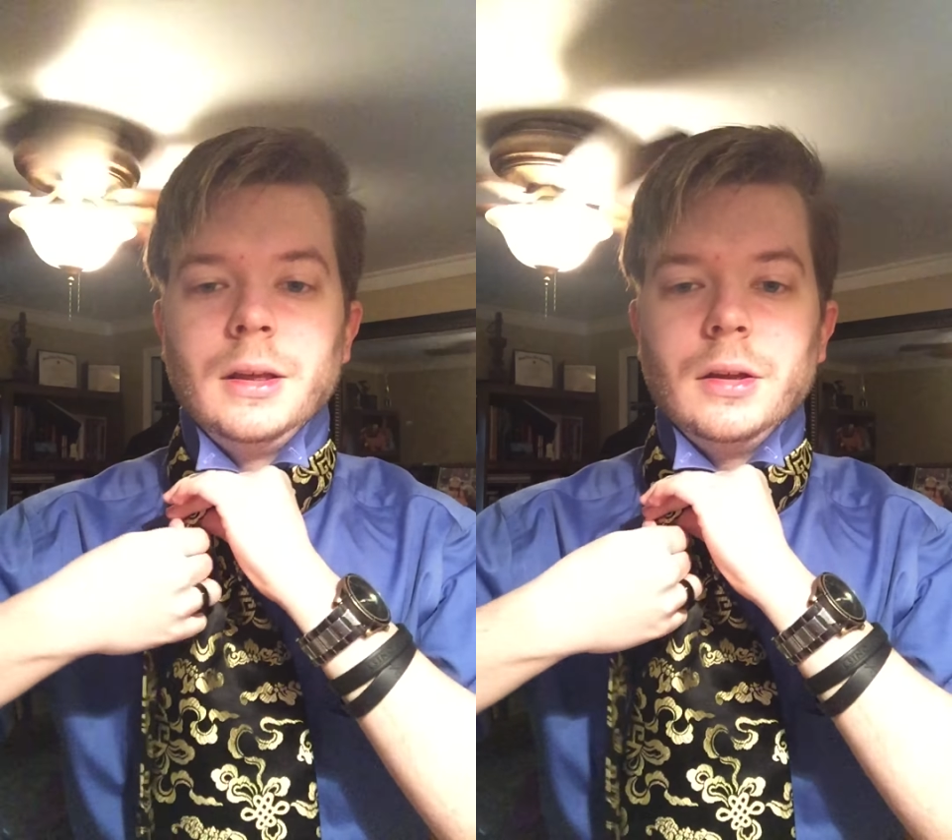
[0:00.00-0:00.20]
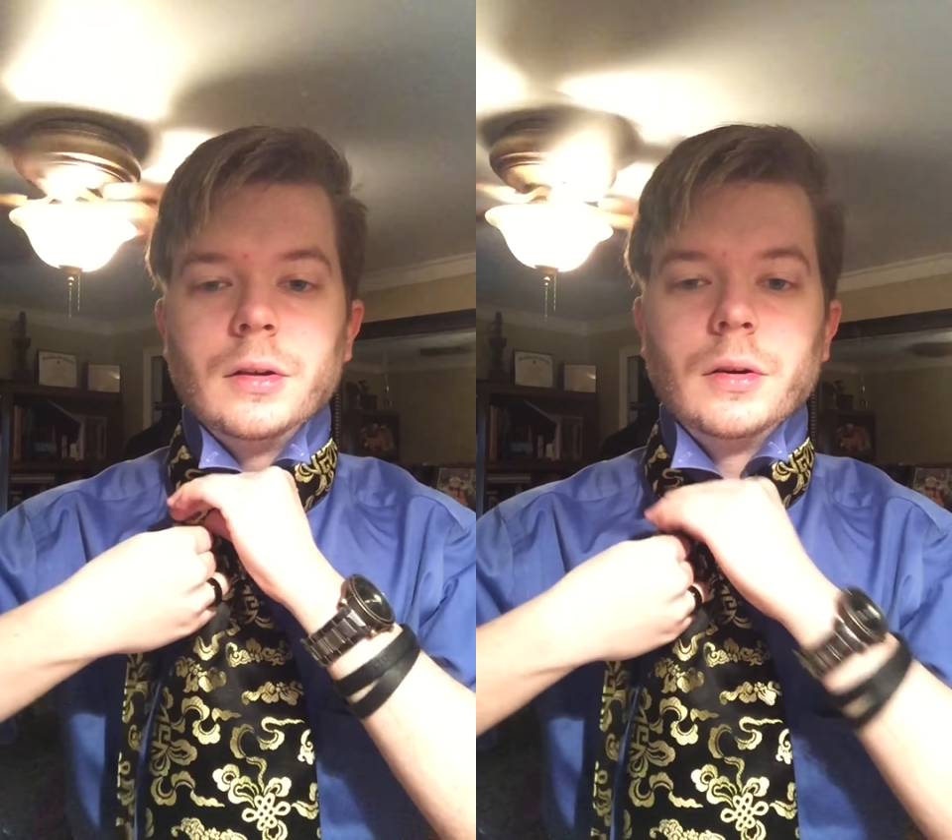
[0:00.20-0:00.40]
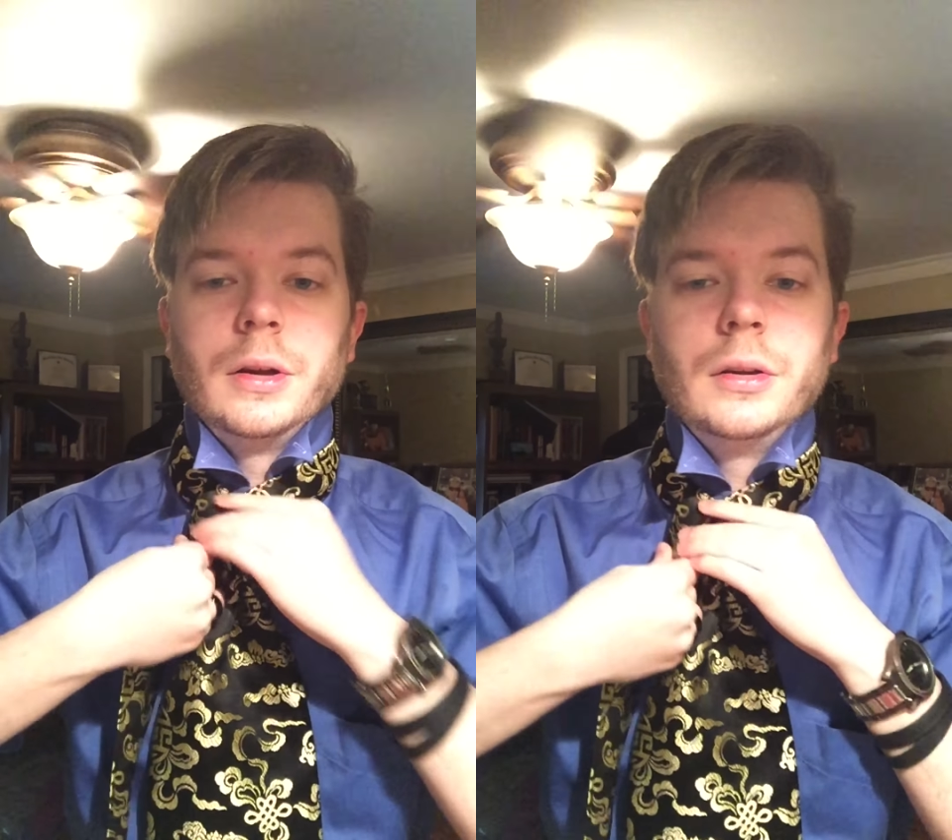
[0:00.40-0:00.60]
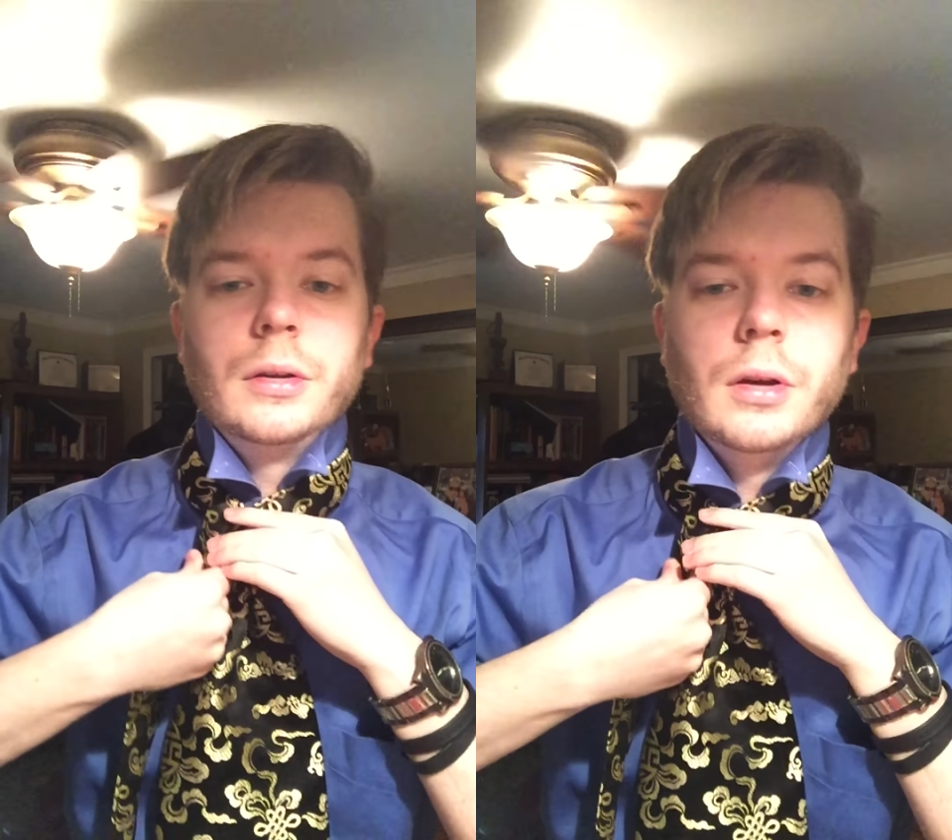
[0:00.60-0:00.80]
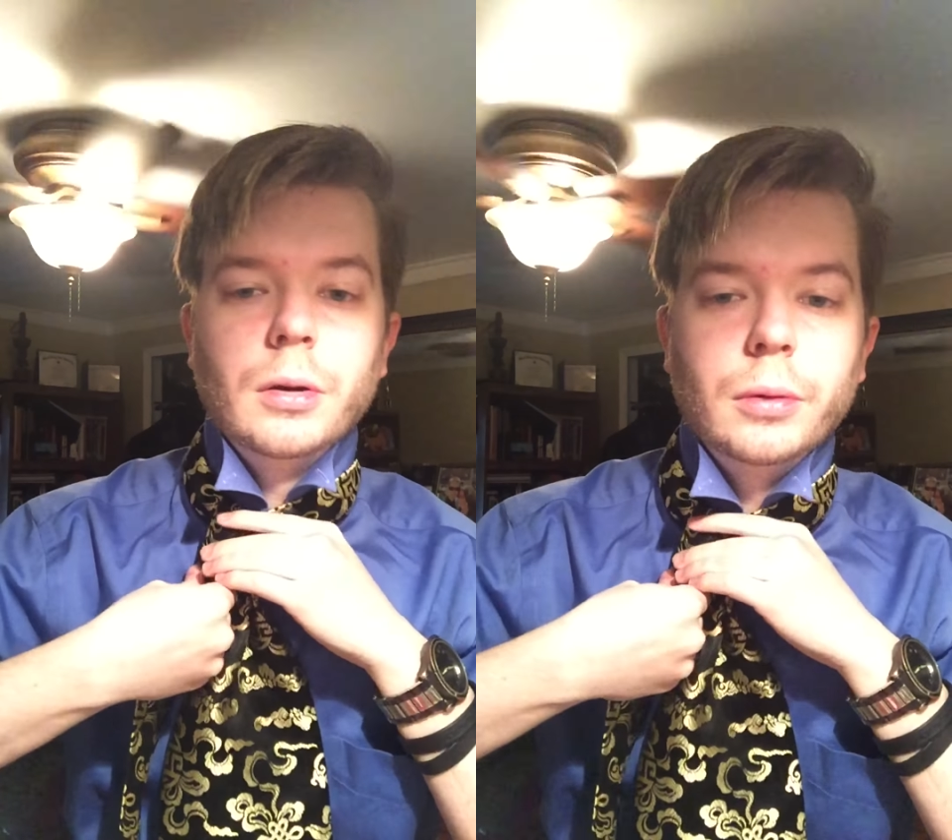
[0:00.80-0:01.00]
You're going to
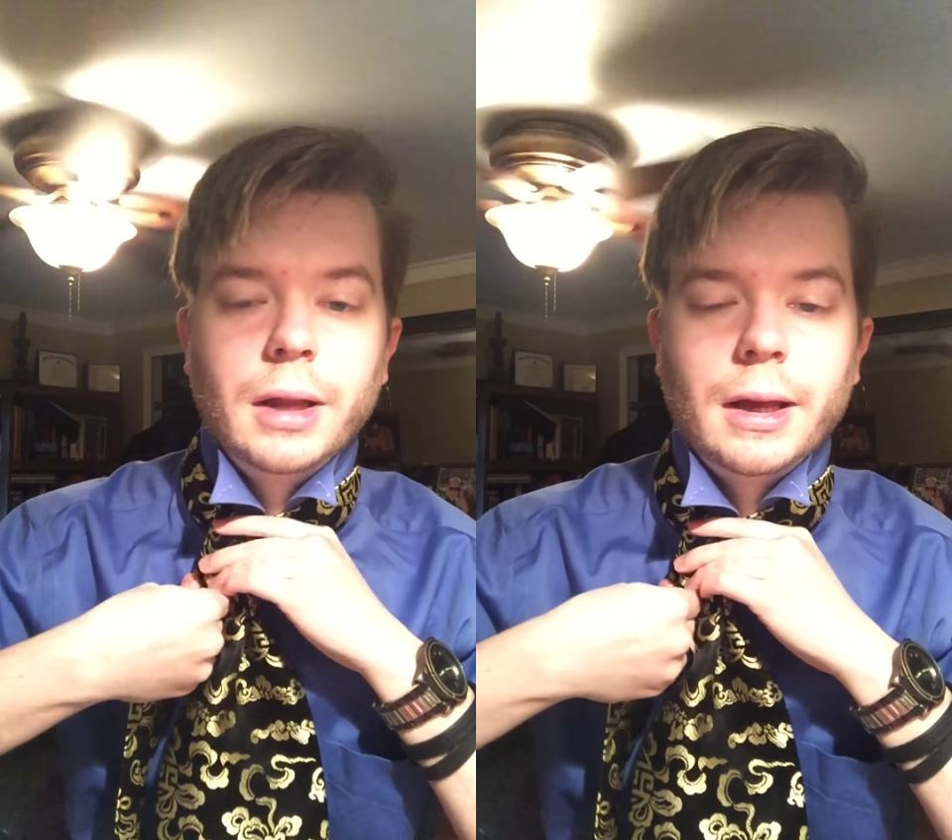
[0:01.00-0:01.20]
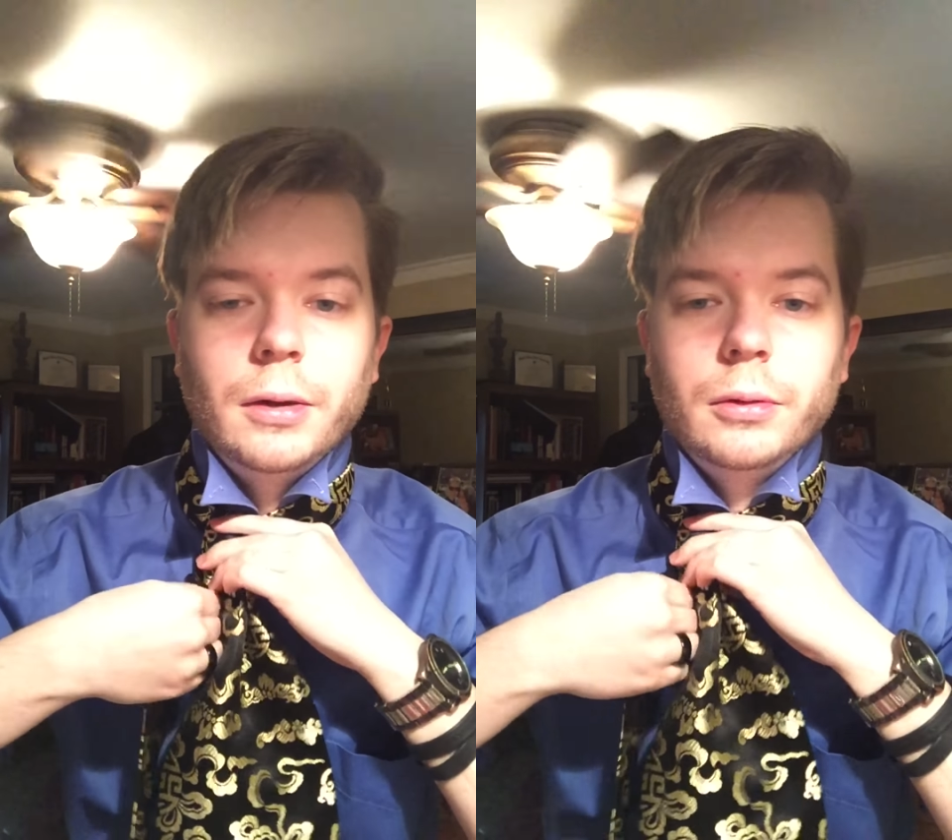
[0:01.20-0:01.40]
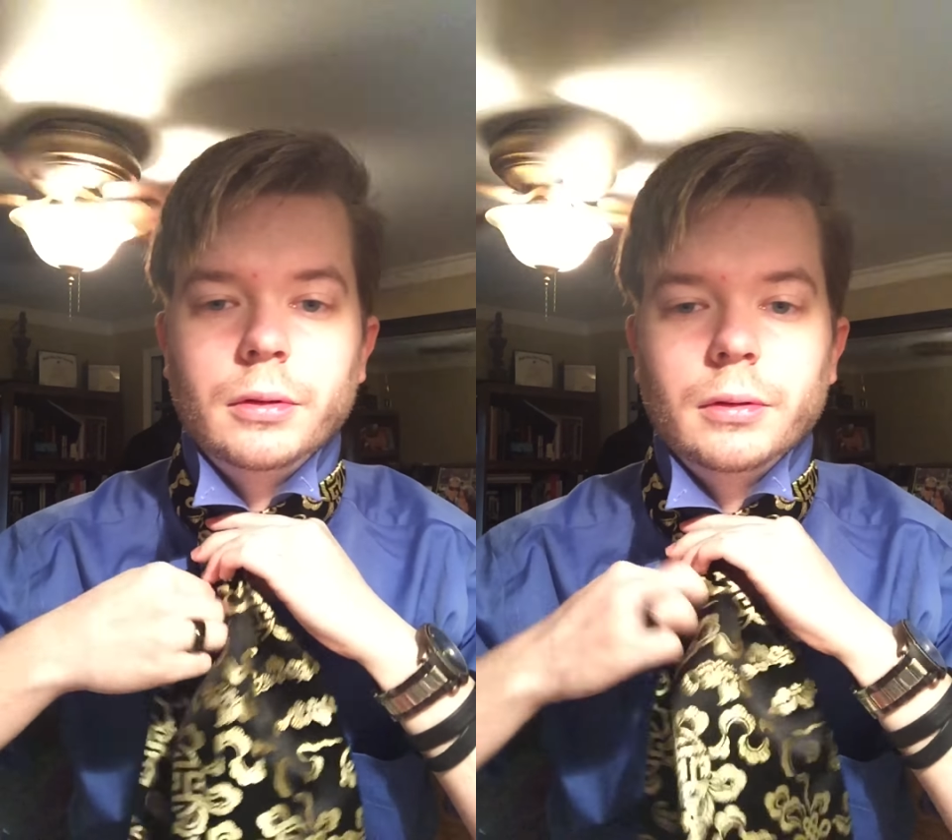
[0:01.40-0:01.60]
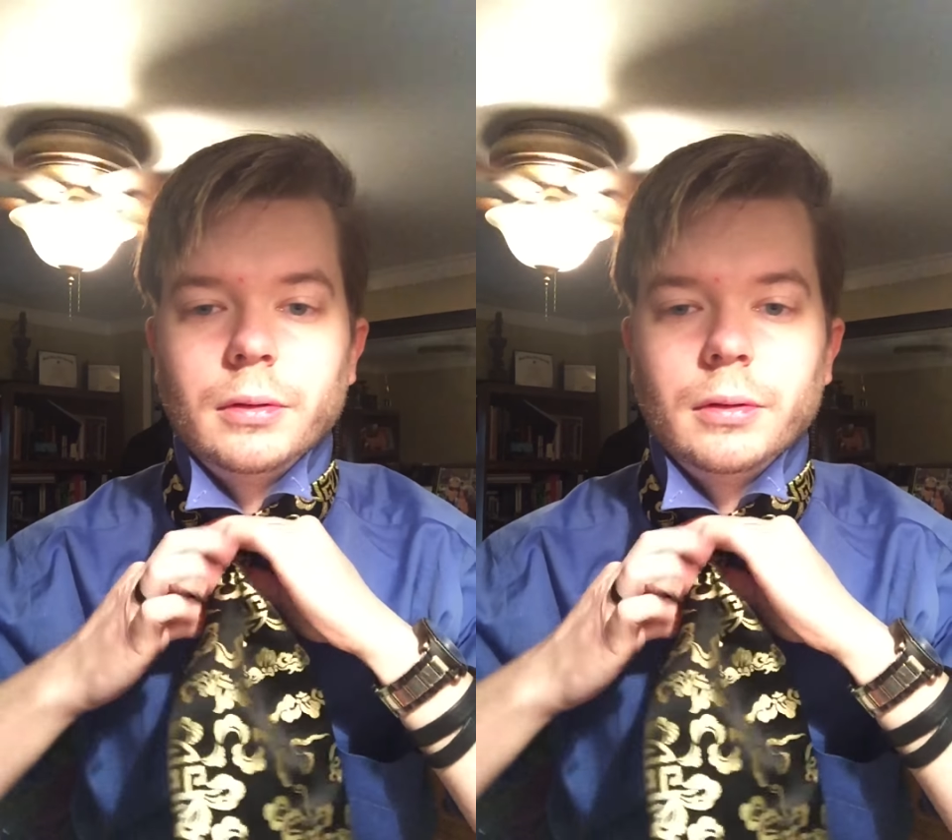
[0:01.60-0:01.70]
go down